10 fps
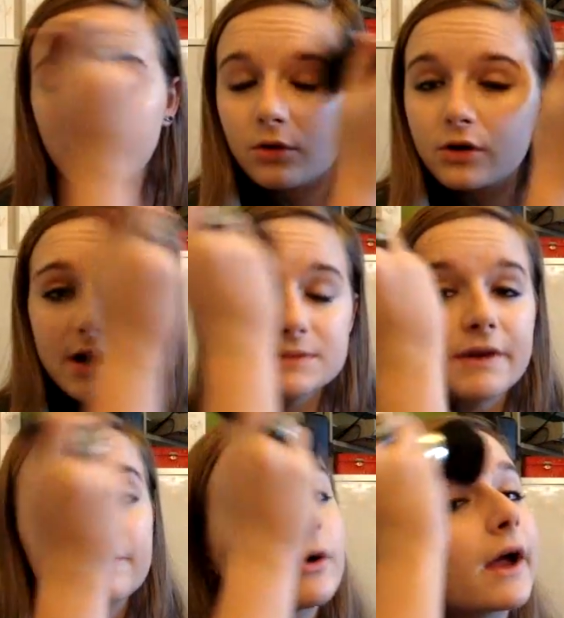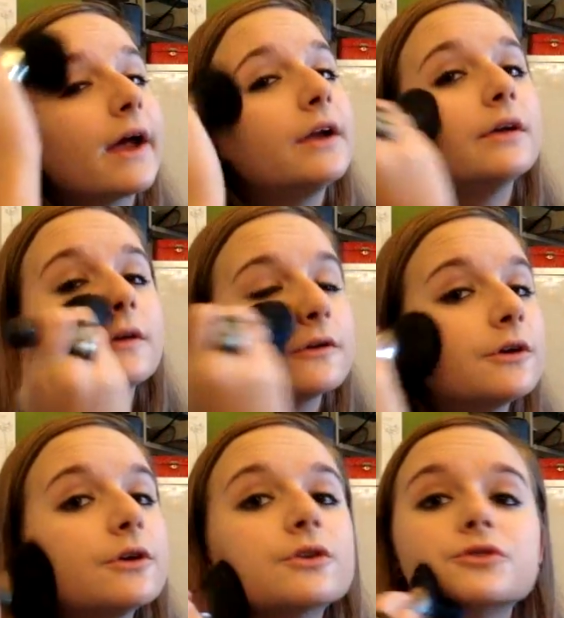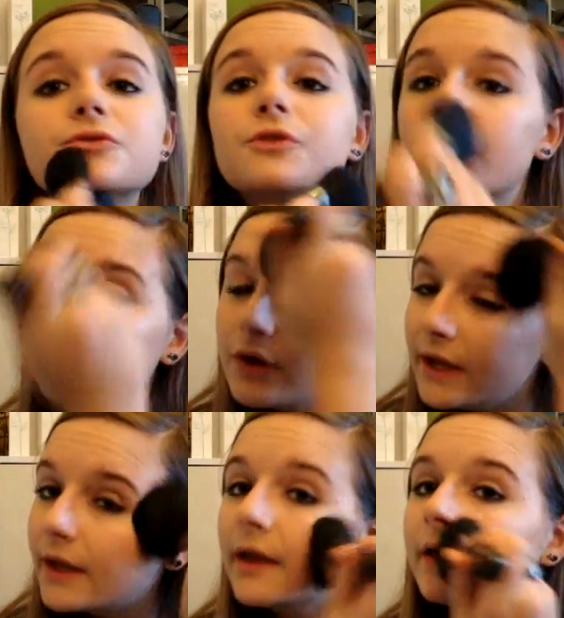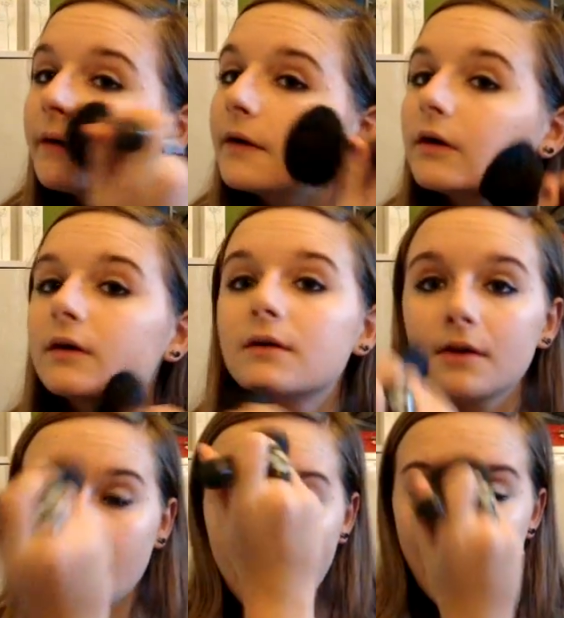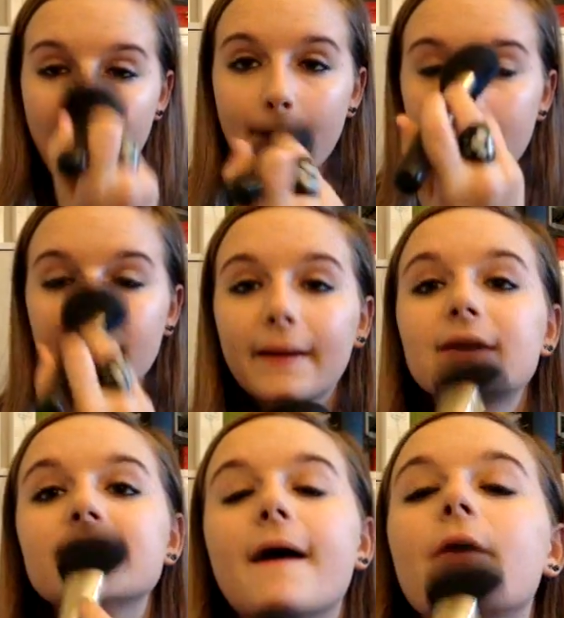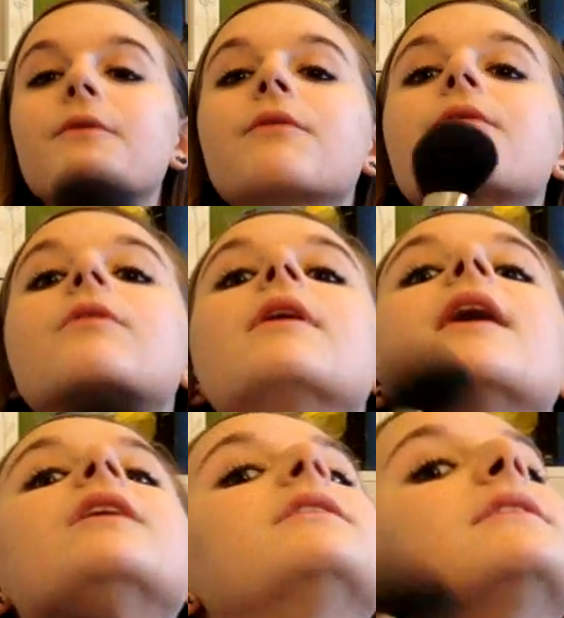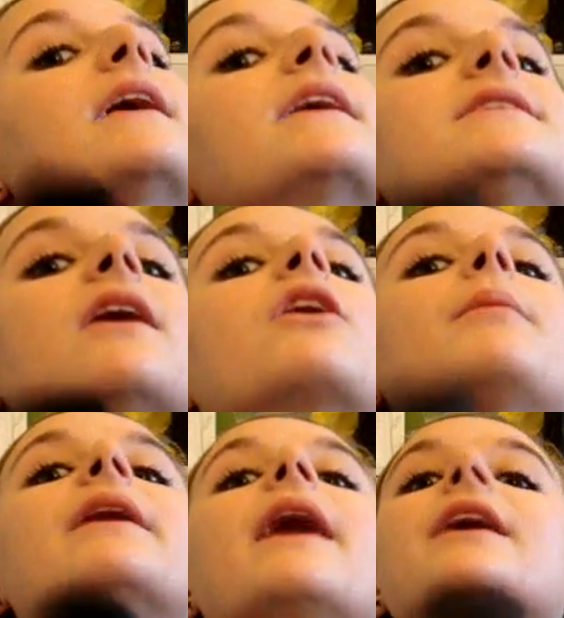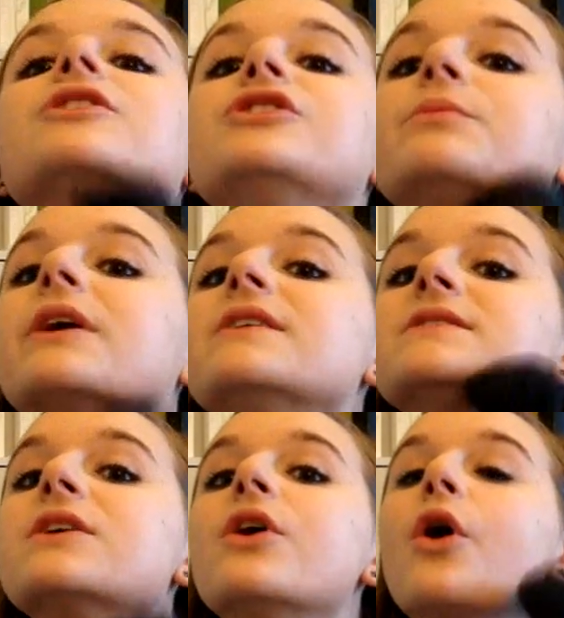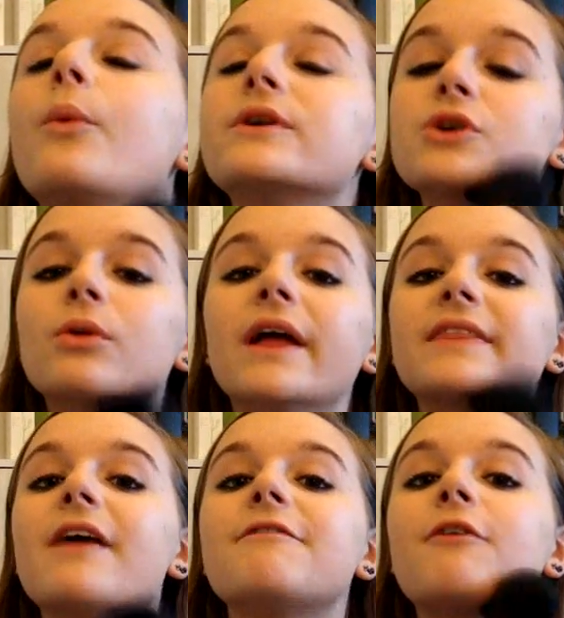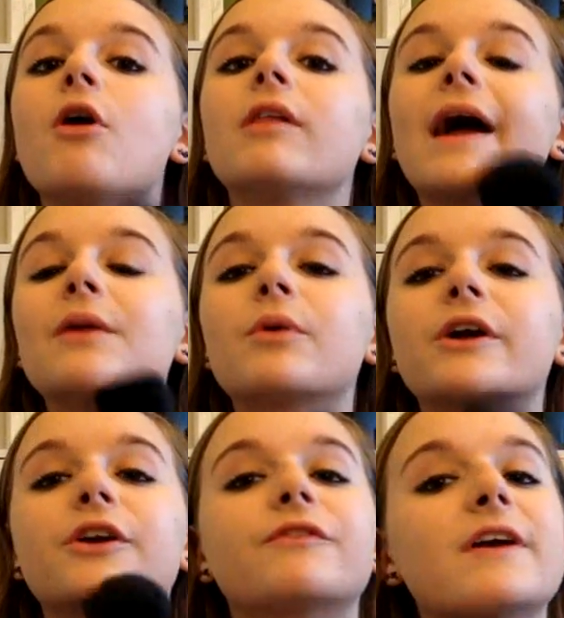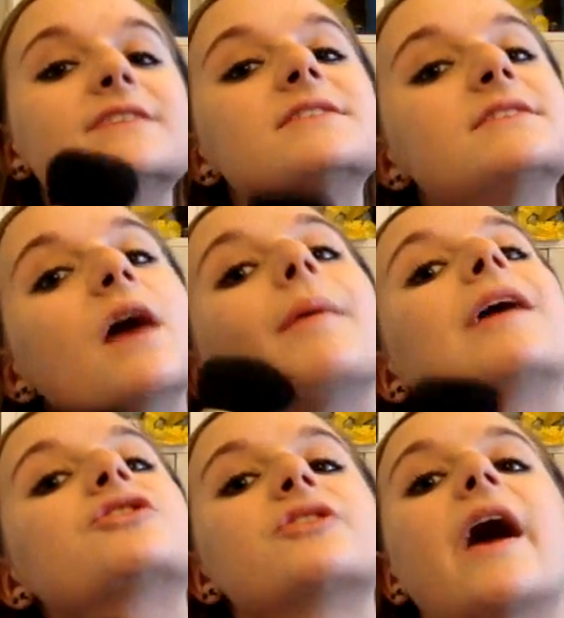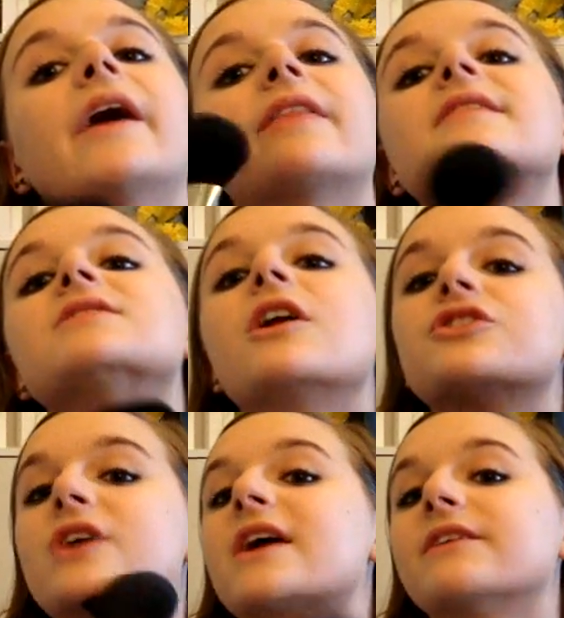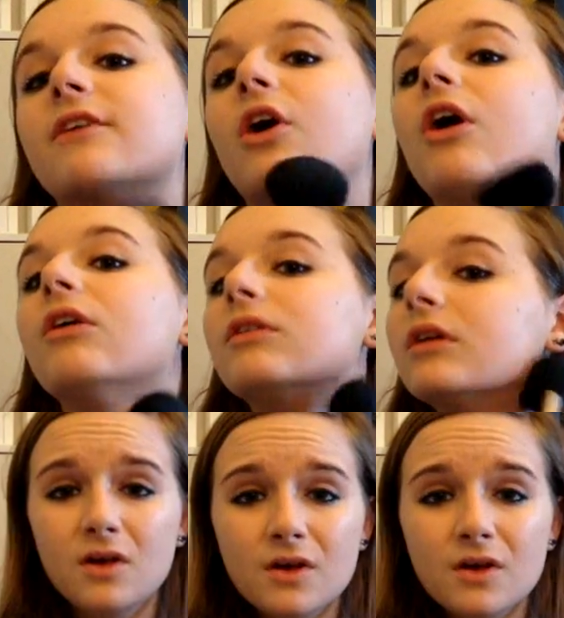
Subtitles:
go across my forehead, do the 3E, and bring it down. And take it down on my neck too, because we don't like that fault line where your face does not match your neck. That's not attractive at all.